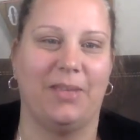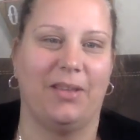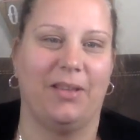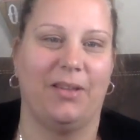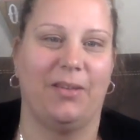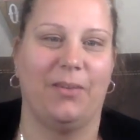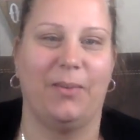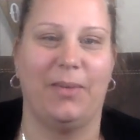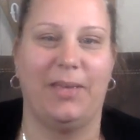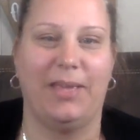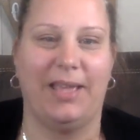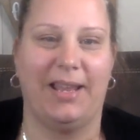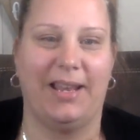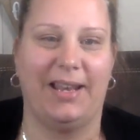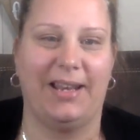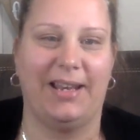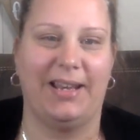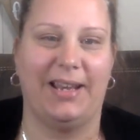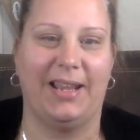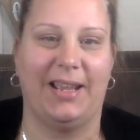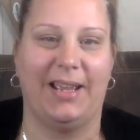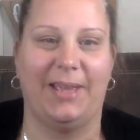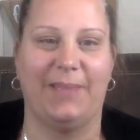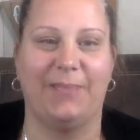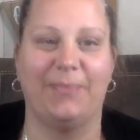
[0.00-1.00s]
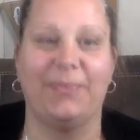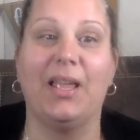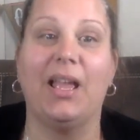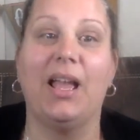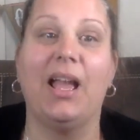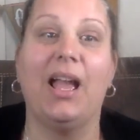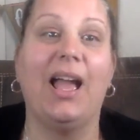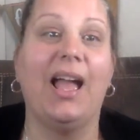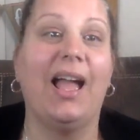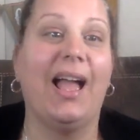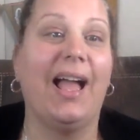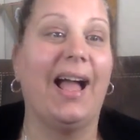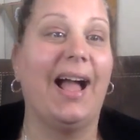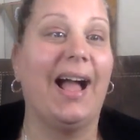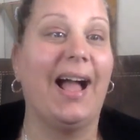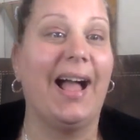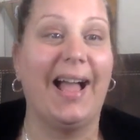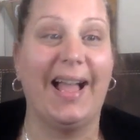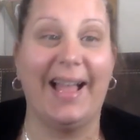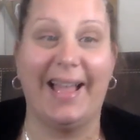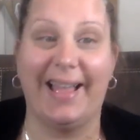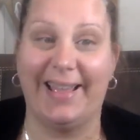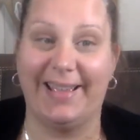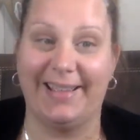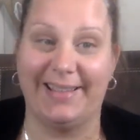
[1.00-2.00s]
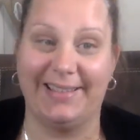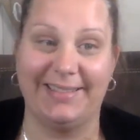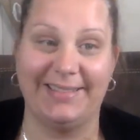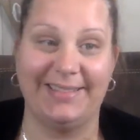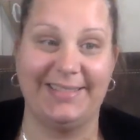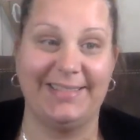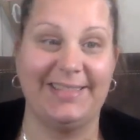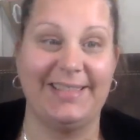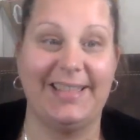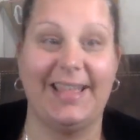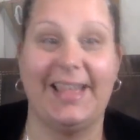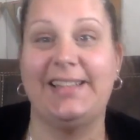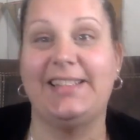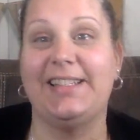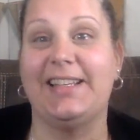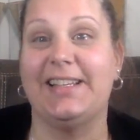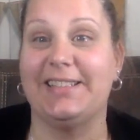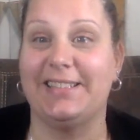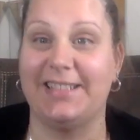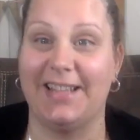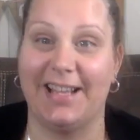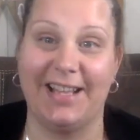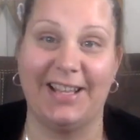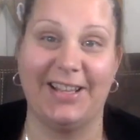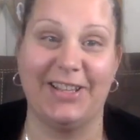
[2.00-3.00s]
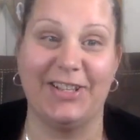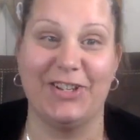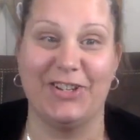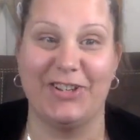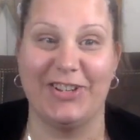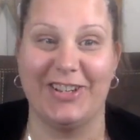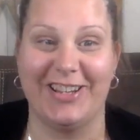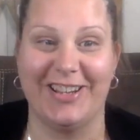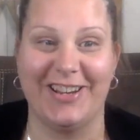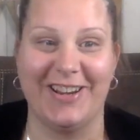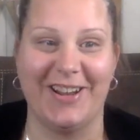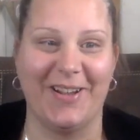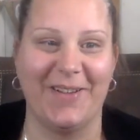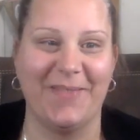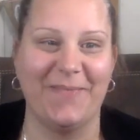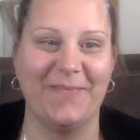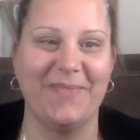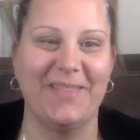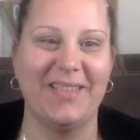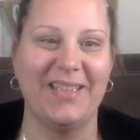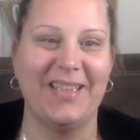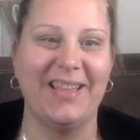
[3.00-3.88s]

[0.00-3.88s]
We get it, Nay. Hey, that technology, you know.